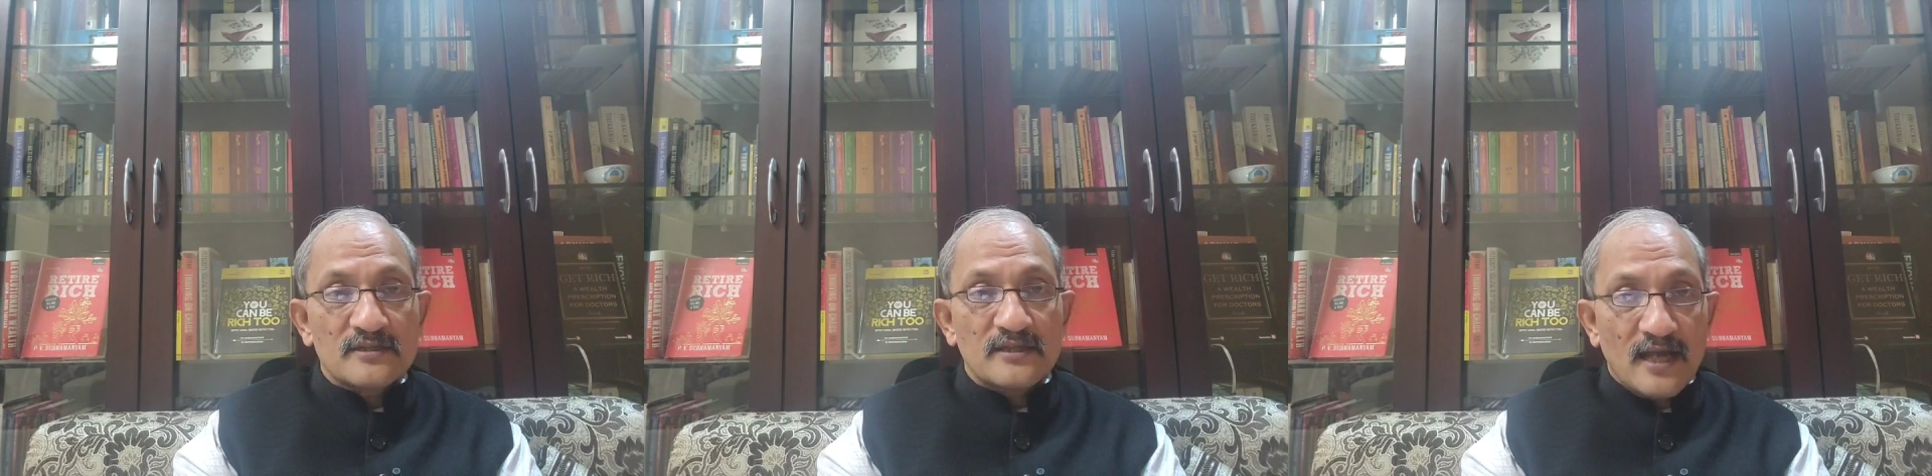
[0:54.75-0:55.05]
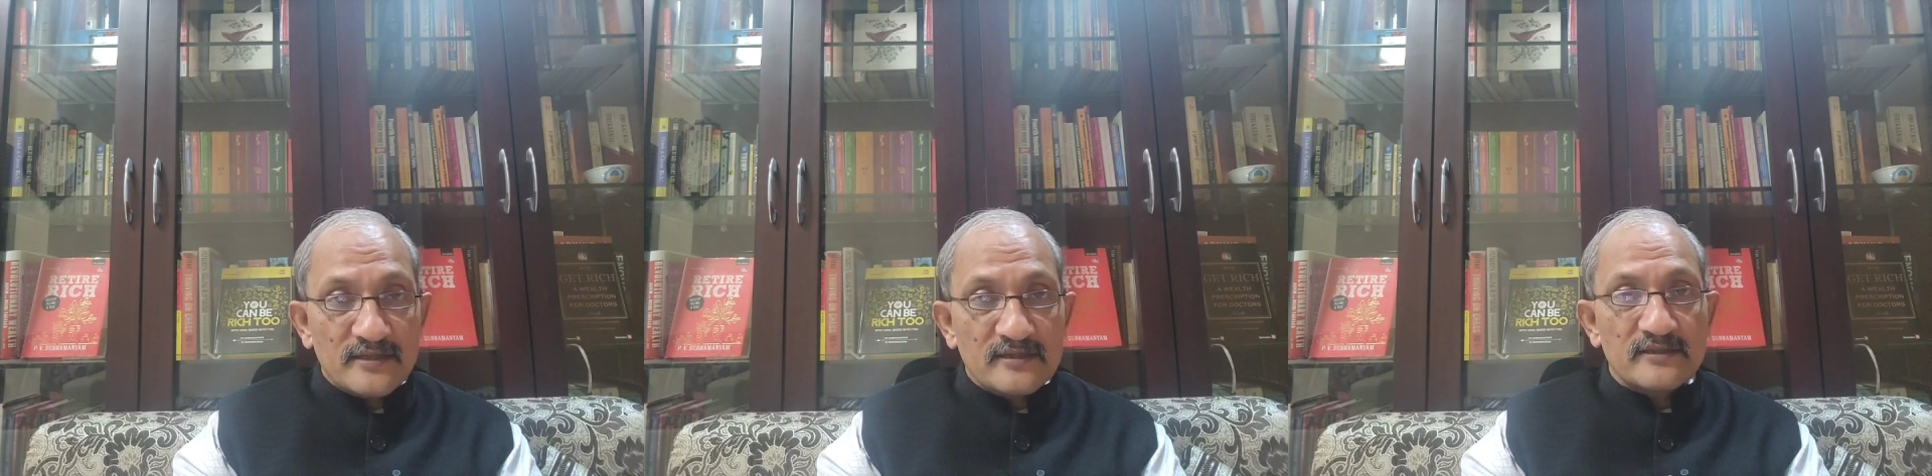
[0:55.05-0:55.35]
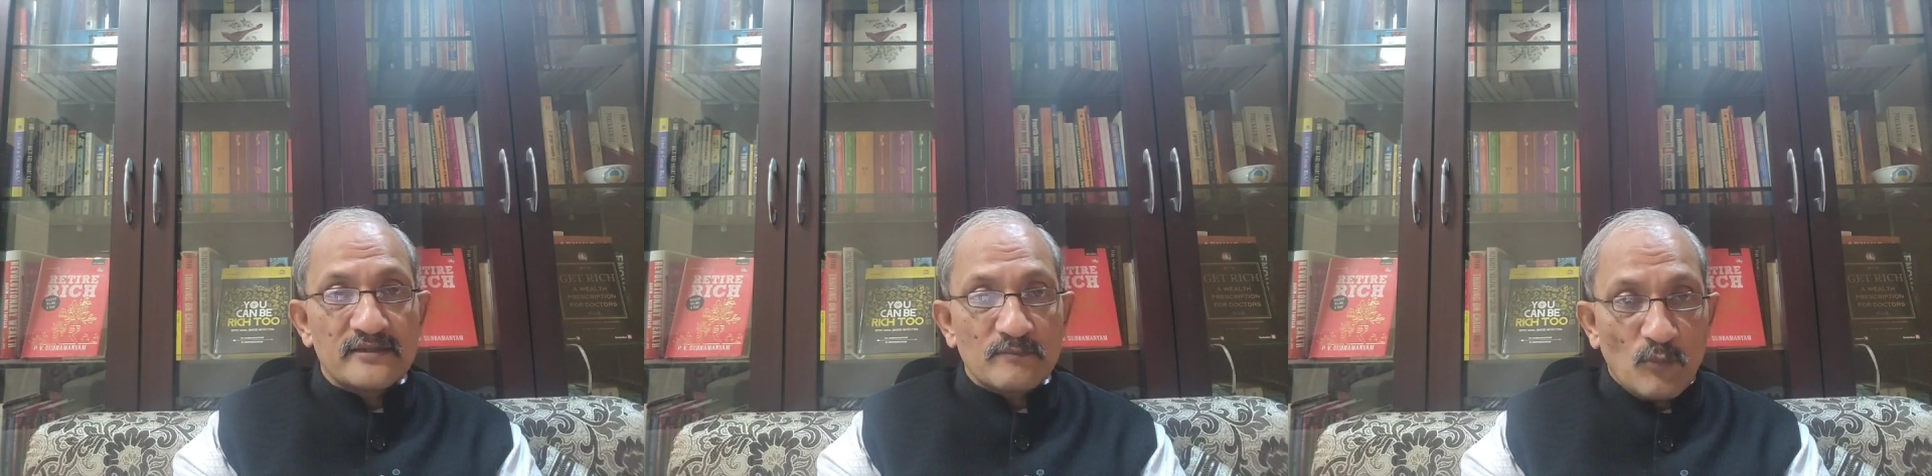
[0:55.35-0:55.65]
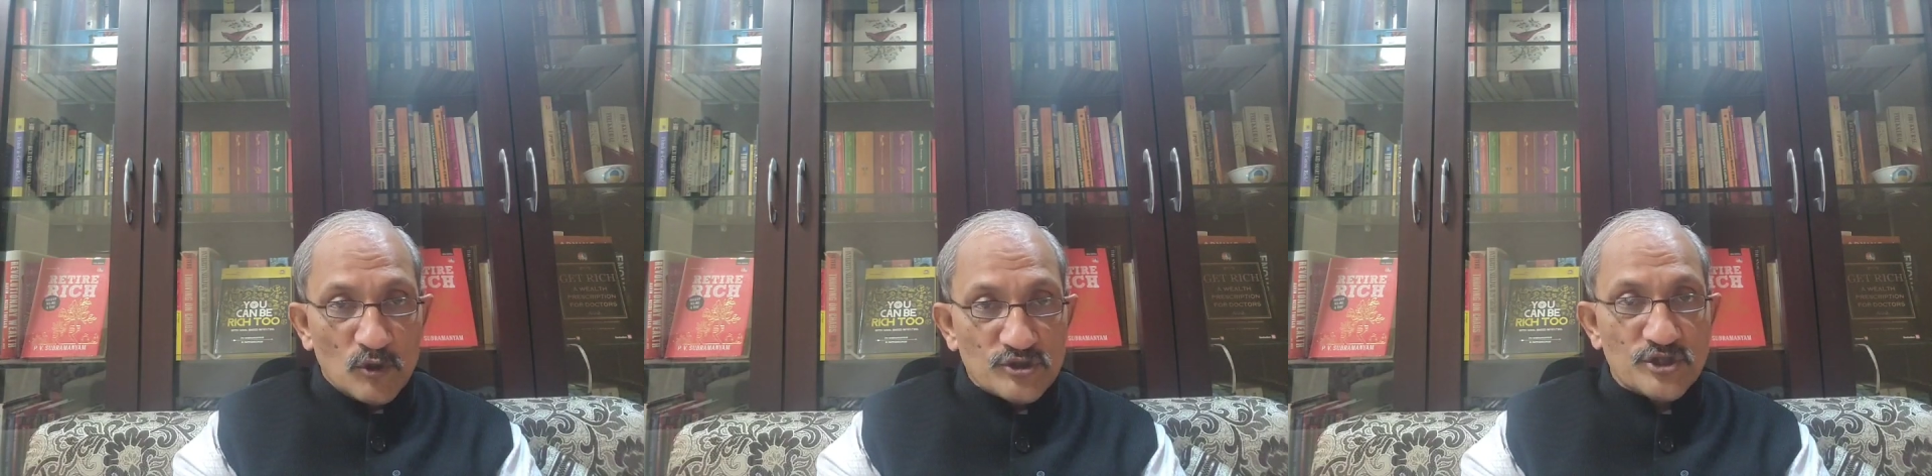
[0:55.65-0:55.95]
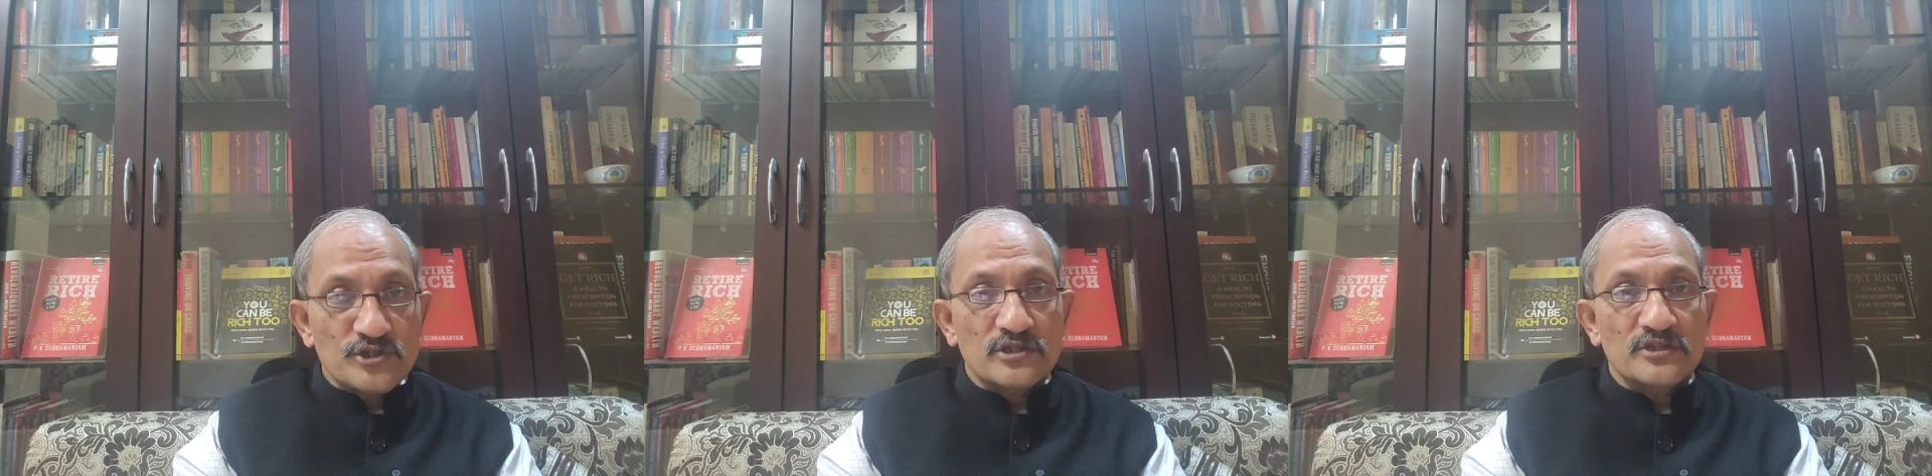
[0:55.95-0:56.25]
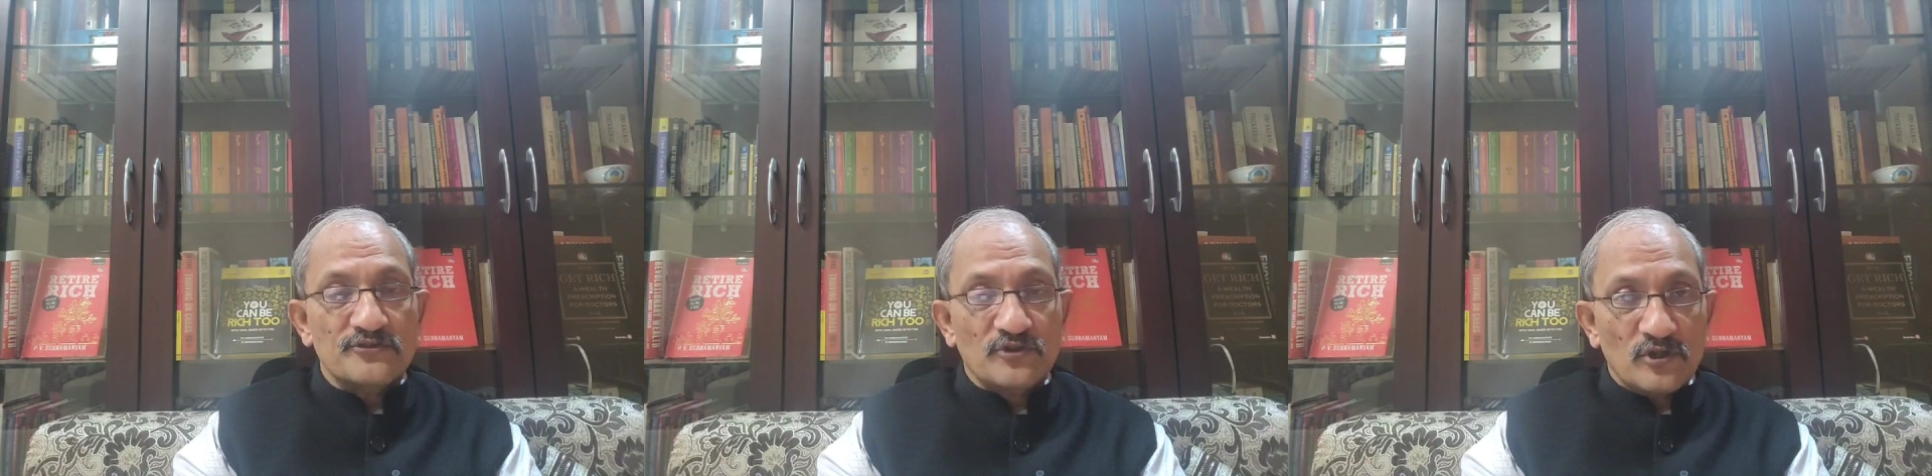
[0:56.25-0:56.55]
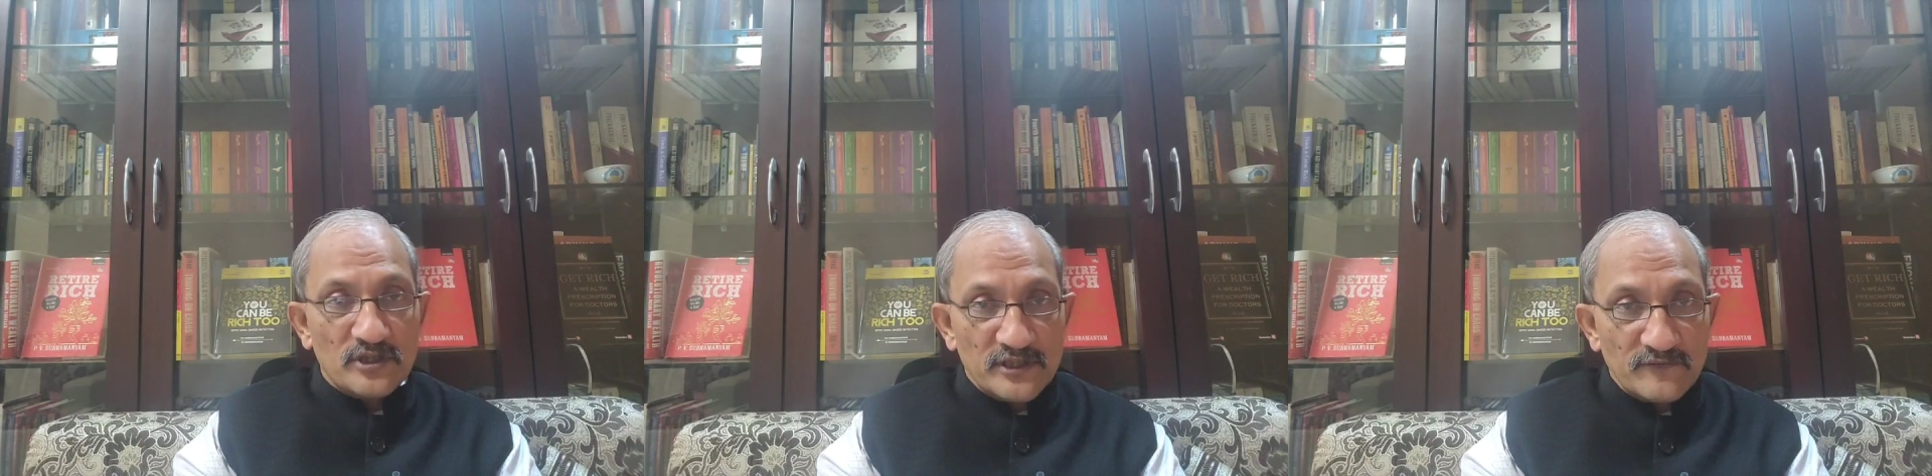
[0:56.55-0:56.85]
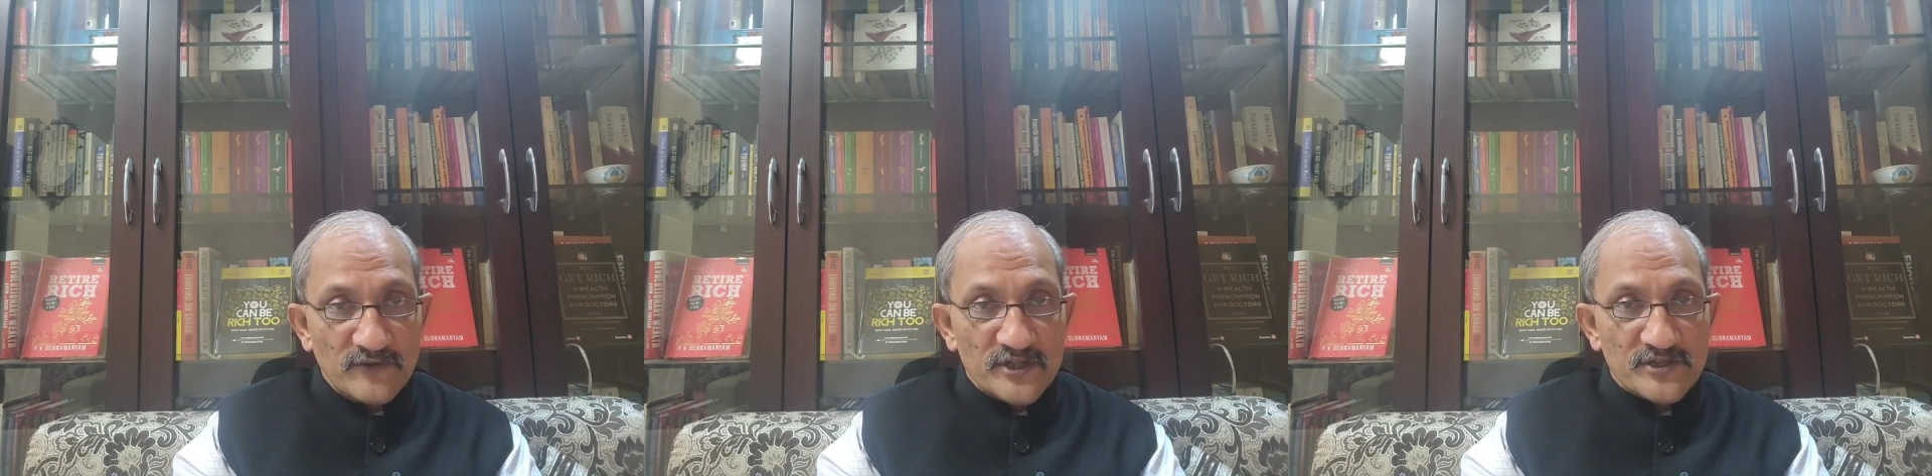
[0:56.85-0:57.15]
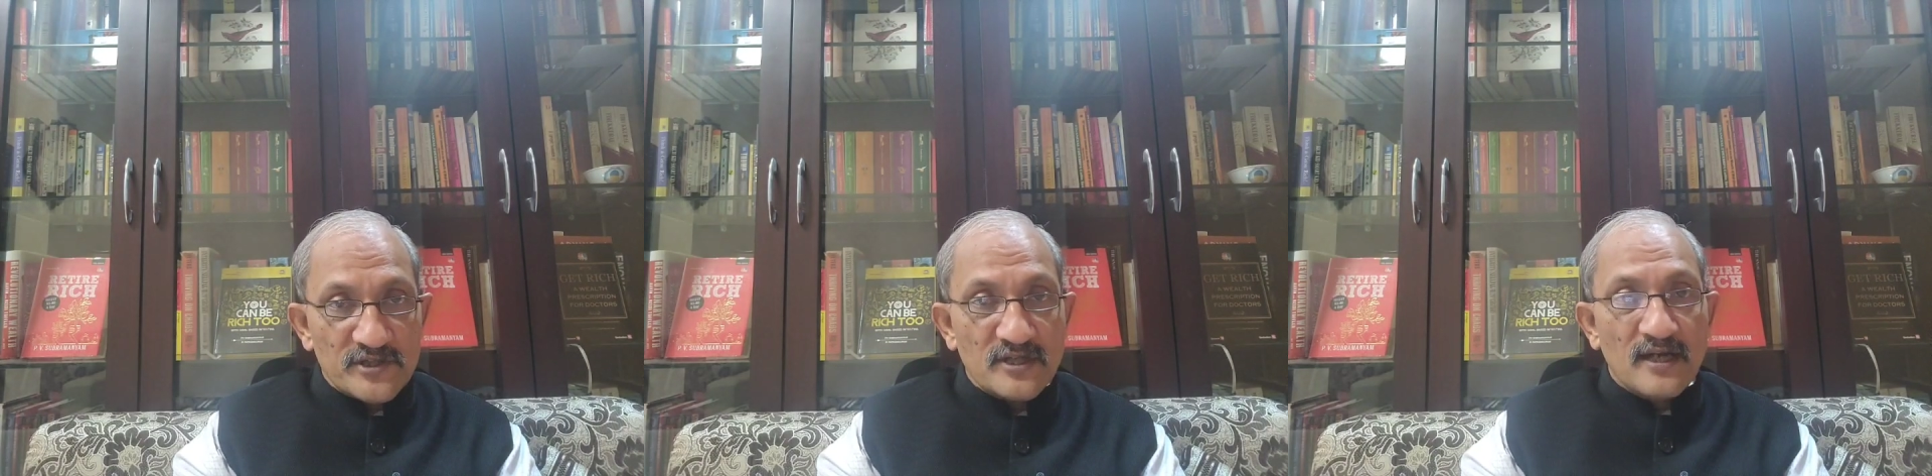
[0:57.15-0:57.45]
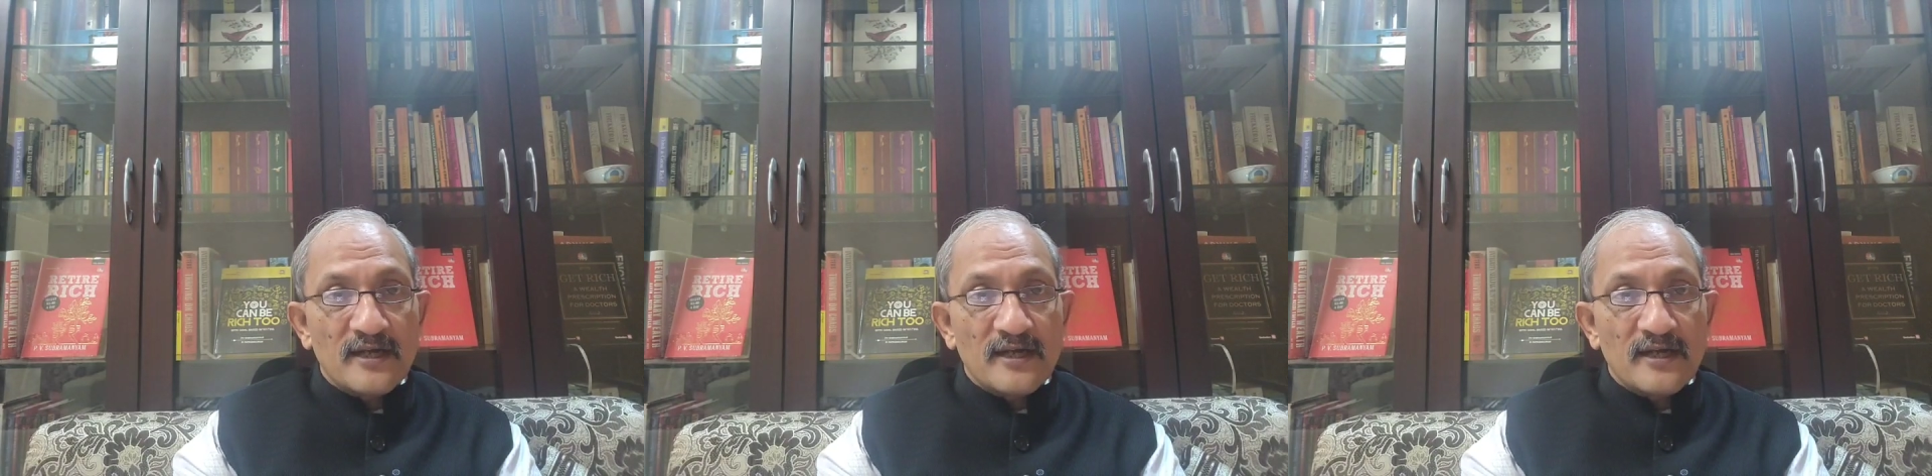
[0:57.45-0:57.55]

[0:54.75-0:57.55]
That monster is called inflation.